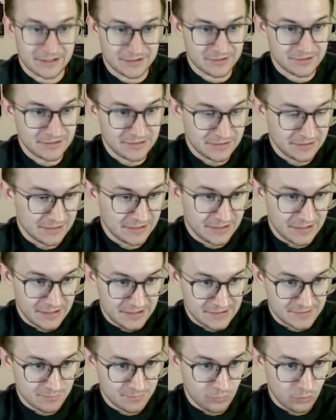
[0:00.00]

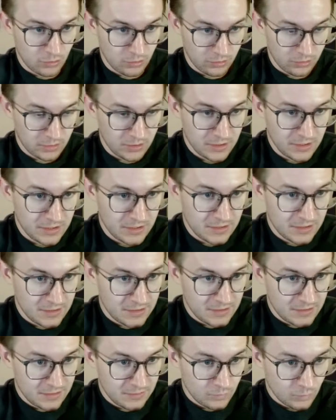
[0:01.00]
is more
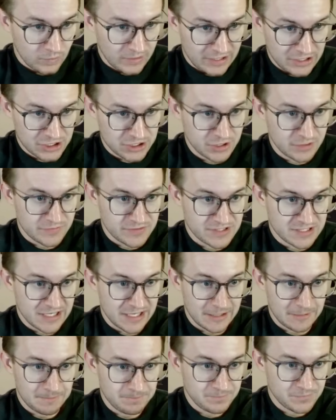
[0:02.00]
what I should have
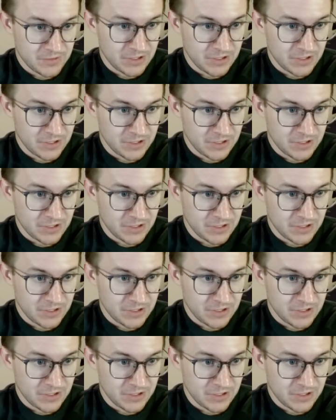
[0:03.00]
said.